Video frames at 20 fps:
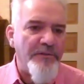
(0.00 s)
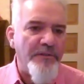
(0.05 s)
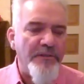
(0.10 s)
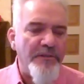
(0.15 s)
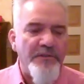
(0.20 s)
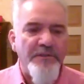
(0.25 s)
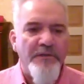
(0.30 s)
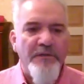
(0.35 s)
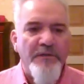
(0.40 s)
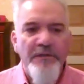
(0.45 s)
And
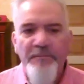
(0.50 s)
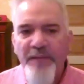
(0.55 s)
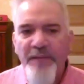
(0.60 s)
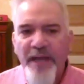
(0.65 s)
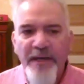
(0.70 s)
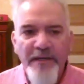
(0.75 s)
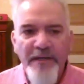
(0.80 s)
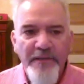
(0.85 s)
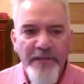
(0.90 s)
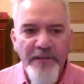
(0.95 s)
it started
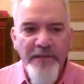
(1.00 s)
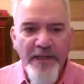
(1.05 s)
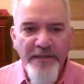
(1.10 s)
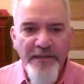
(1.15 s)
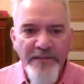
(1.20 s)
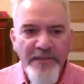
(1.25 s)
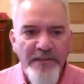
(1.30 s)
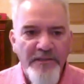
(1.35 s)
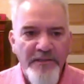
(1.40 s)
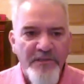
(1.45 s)
back in the
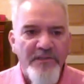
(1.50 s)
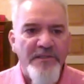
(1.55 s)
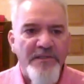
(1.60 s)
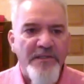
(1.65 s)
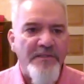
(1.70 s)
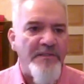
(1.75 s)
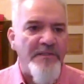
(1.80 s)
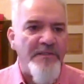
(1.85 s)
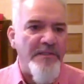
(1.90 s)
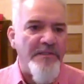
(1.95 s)

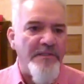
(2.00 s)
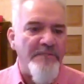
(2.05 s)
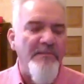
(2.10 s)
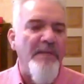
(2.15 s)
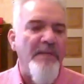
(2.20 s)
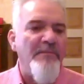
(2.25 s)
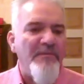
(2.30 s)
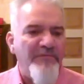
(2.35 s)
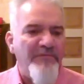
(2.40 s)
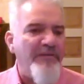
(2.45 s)
1960s,
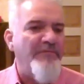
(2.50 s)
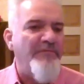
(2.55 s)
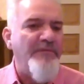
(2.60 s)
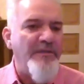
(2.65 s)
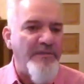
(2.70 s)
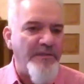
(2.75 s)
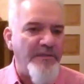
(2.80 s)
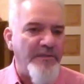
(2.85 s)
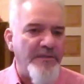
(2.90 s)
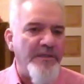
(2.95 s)
maybe
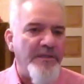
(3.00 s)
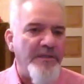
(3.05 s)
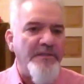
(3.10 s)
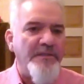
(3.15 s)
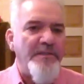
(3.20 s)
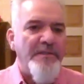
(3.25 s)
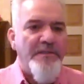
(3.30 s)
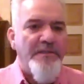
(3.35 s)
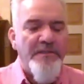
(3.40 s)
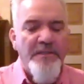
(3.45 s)
50s and
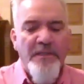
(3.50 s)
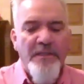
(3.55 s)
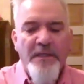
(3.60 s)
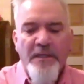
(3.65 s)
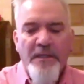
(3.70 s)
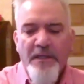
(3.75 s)
60s,